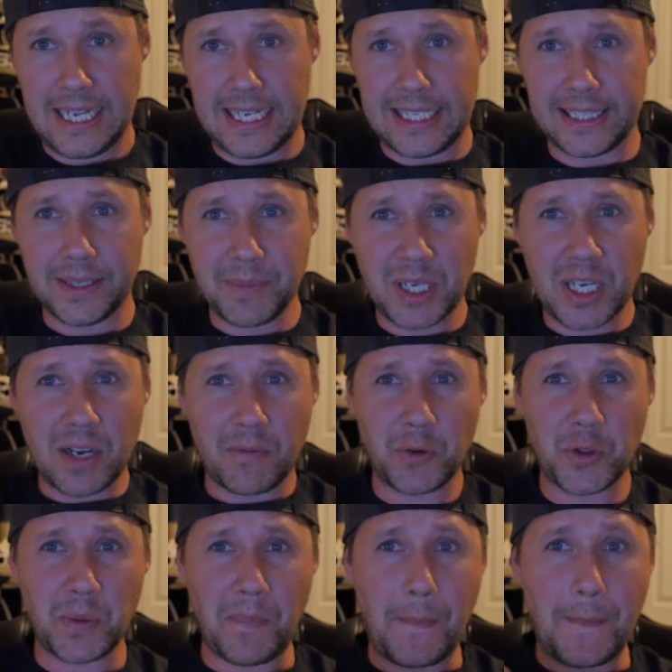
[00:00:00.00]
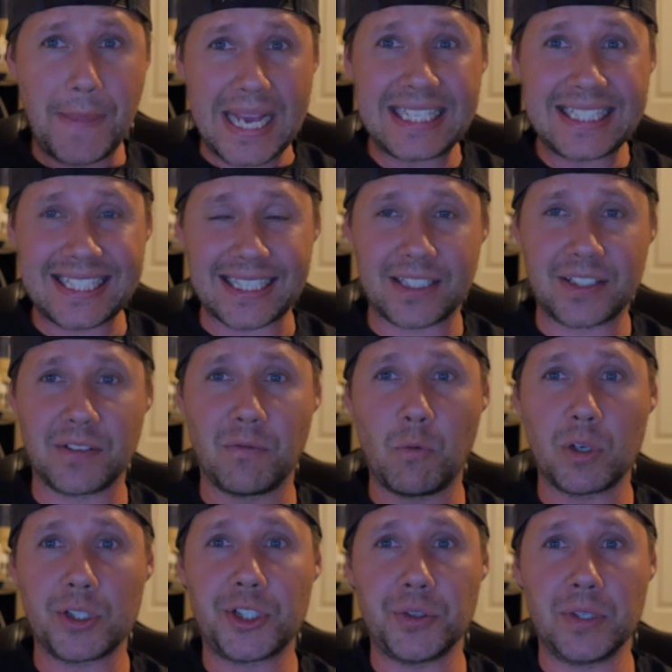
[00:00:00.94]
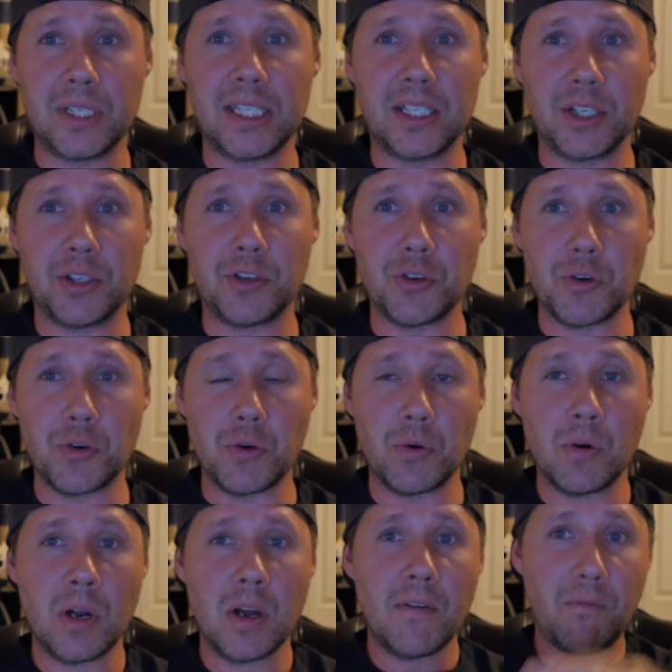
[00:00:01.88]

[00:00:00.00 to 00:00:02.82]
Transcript: And let me cover the basics of what you need to do